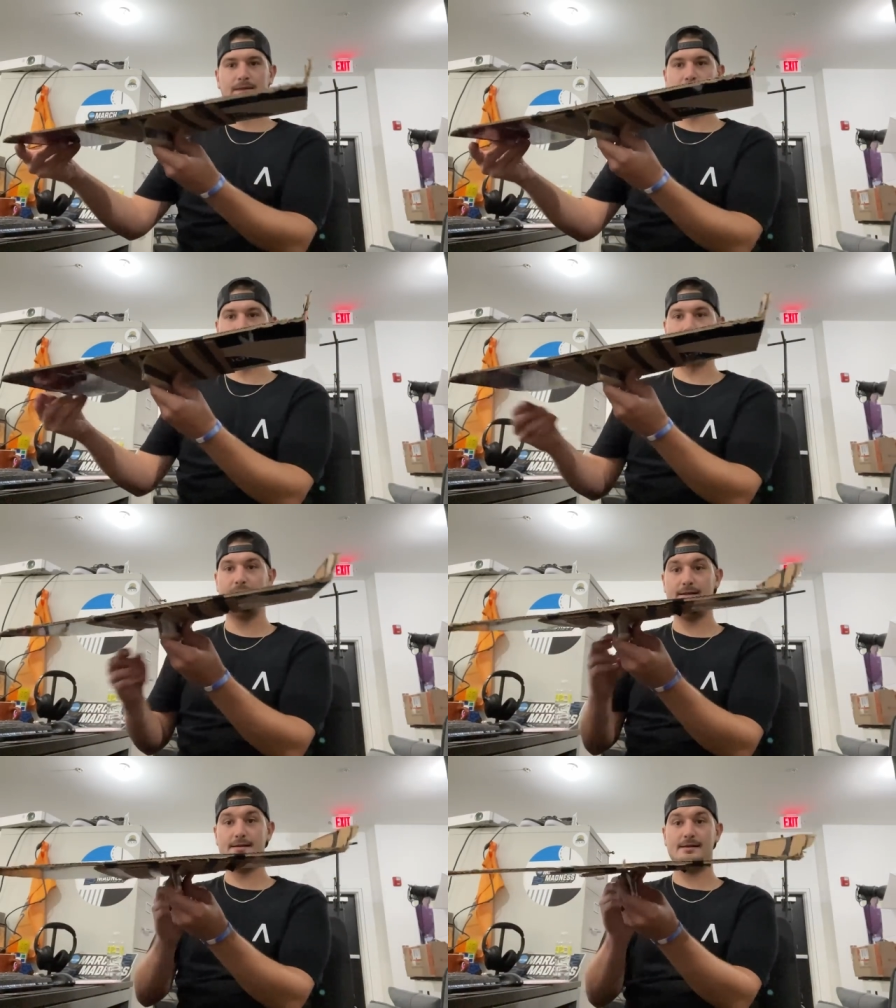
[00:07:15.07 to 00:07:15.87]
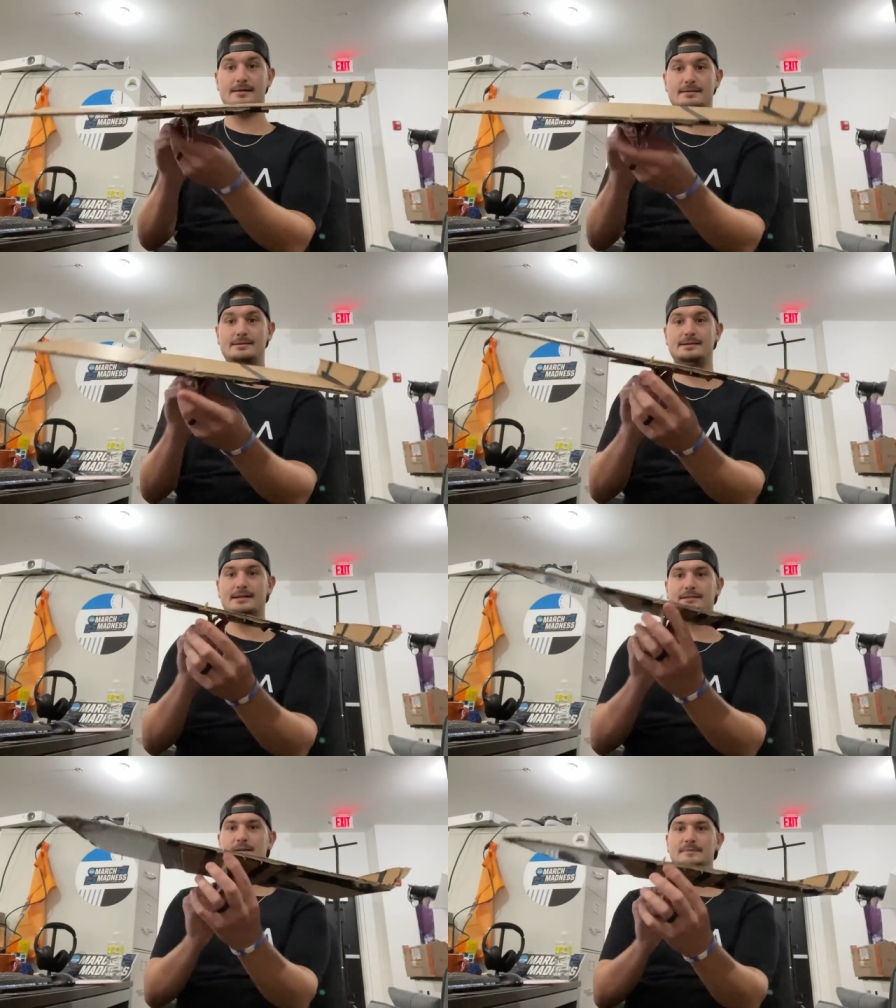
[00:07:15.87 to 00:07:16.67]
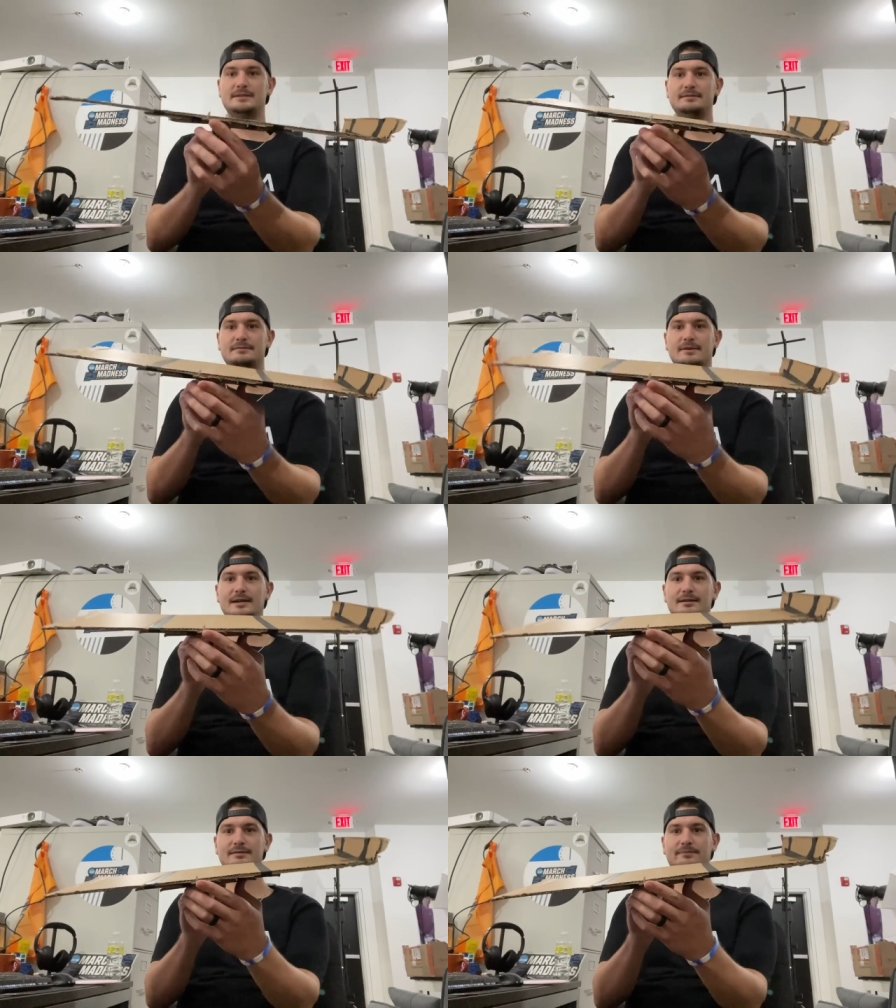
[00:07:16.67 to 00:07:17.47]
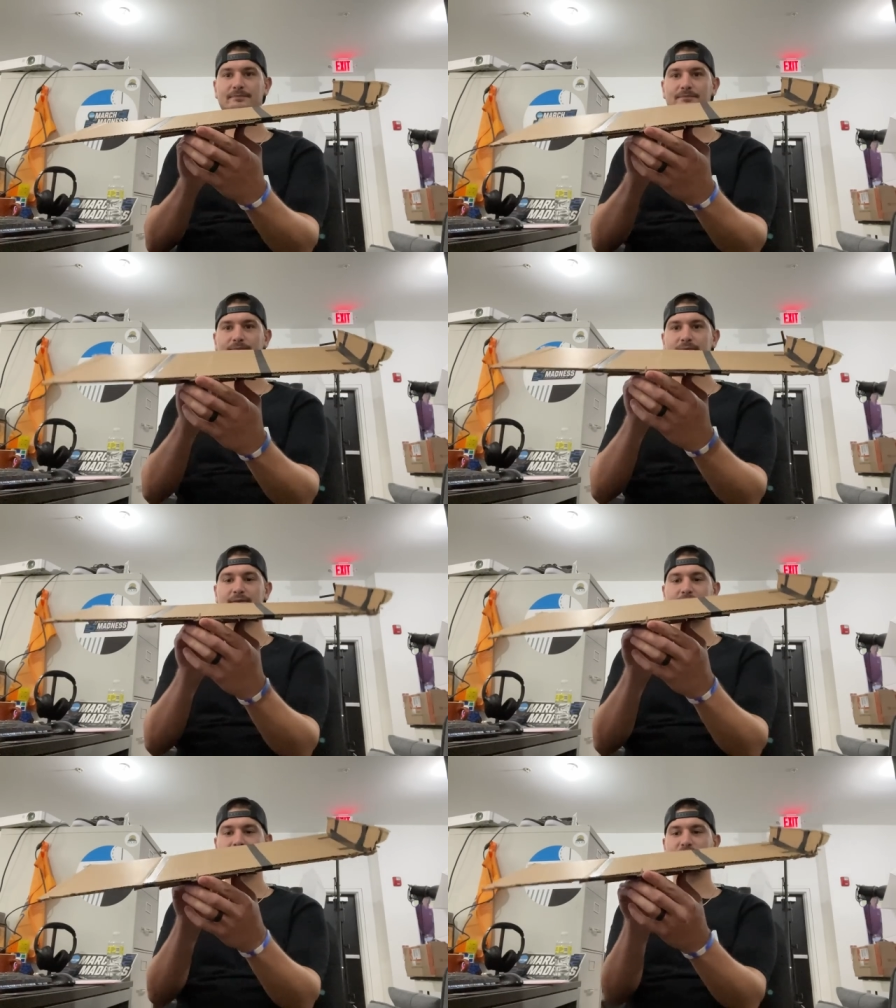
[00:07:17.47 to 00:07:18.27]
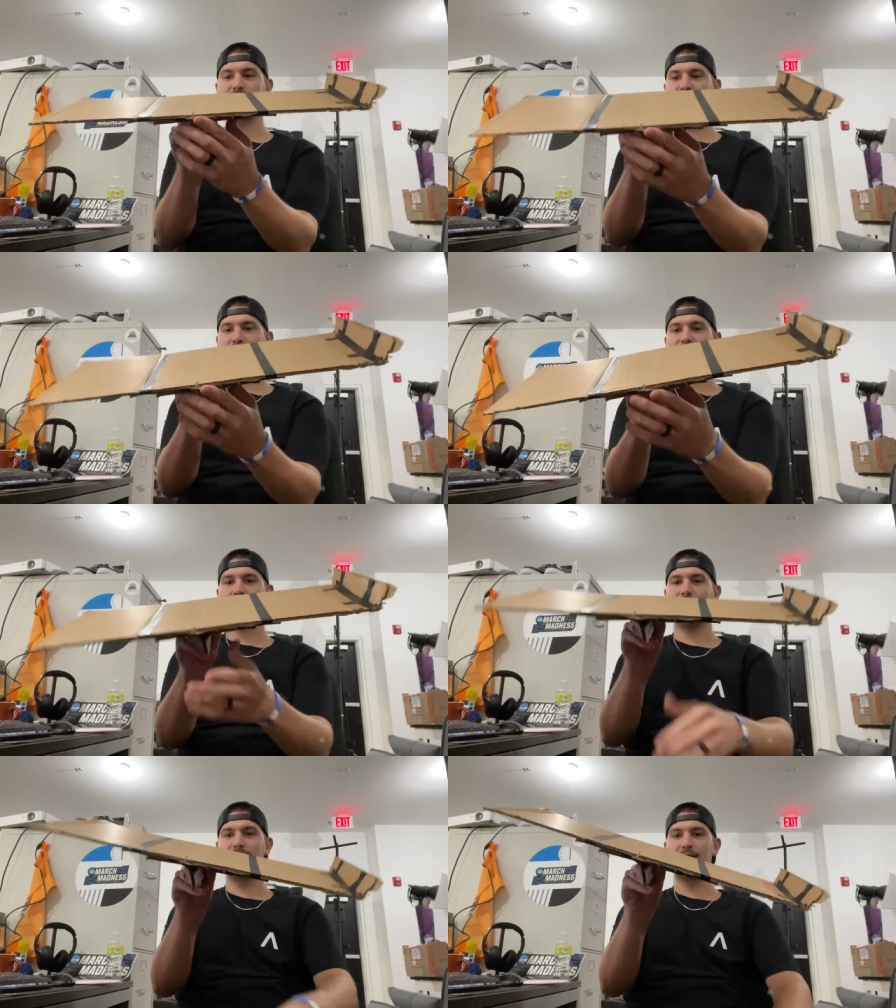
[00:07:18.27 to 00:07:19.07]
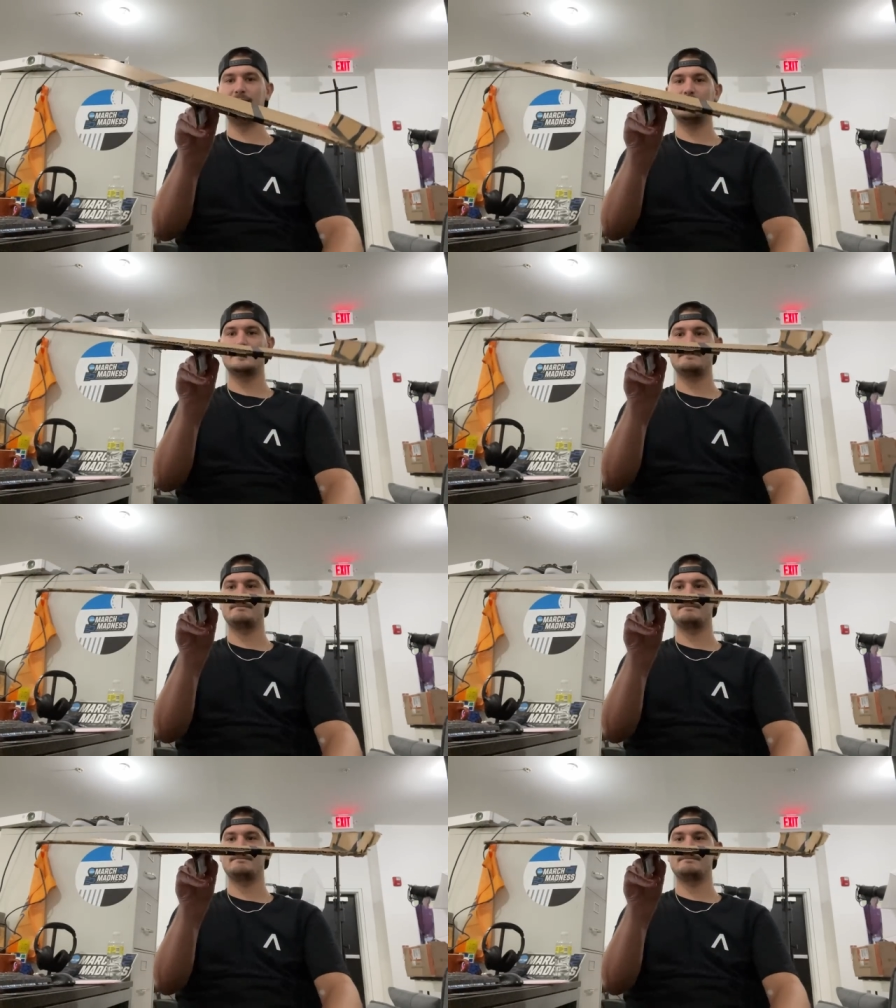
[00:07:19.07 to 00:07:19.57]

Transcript: Uh-huh, that's something, right? We're starting to look like a plane here.